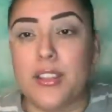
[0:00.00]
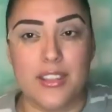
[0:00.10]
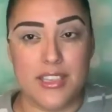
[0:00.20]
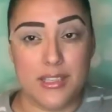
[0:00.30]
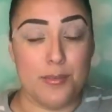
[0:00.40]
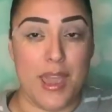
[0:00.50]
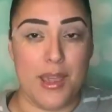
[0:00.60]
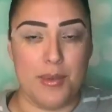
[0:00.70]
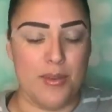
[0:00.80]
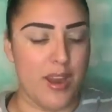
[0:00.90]
this
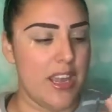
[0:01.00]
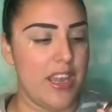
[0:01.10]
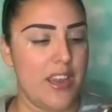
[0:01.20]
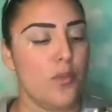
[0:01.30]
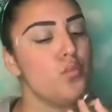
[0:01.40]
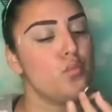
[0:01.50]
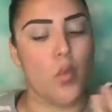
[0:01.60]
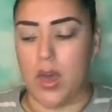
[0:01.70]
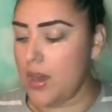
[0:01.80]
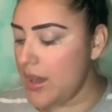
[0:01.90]
baby right here.
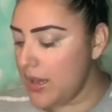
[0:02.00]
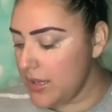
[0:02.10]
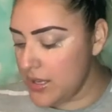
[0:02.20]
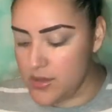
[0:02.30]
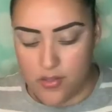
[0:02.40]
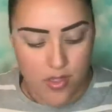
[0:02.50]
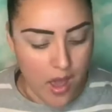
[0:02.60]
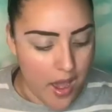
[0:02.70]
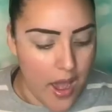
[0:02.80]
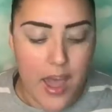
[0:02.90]
I
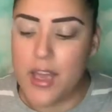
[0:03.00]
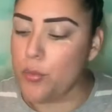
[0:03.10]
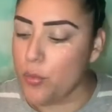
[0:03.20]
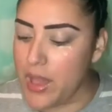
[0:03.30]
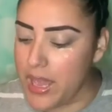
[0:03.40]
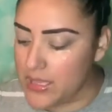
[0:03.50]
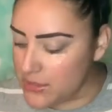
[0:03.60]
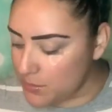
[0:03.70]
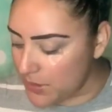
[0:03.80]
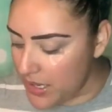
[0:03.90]
cannot wait
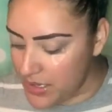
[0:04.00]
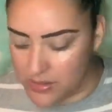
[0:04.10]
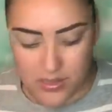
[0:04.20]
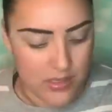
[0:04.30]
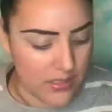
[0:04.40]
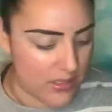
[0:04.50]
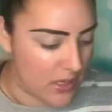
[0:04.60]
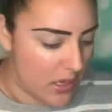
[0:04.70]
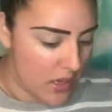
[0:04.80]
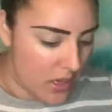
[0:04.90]
to play in this.
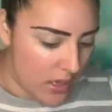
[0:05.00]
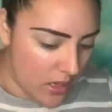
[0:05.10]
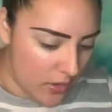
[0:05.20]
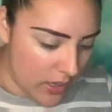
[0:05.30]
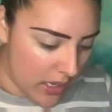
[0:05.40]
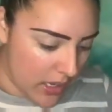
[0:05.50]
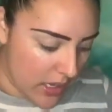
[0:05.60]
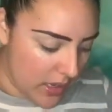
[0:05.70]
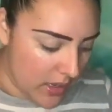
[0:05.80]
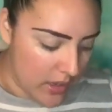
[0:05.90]

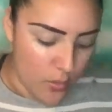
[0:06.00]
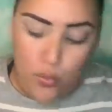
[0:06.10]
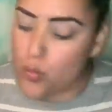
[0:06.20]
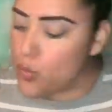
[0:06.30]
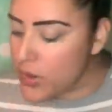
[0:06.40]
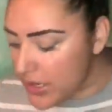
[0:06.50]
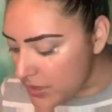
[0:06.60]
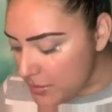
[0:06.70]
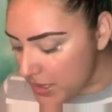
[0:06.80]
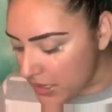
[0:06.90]
Okay, where
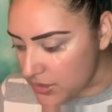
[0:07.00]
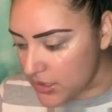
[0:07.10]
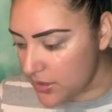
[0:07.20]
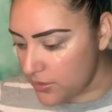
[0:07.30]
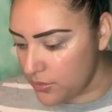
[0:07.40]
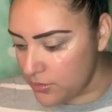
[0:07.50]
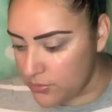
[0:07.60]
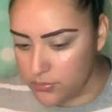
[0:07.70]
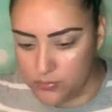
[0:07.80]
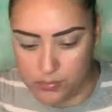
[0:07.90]
did my eyeshadow
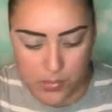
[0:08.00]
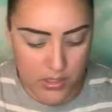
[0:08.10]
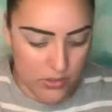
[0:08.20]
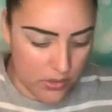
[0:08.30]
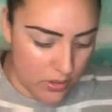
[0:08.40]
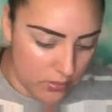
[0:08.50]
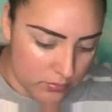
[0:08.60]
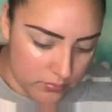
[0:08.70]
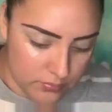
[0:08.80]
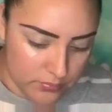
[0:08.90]
brush go?
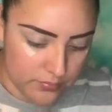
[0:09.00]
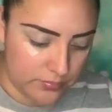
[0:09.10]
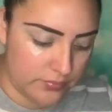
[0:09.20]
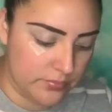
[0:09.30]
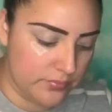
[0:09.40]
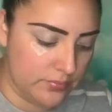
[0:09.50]
All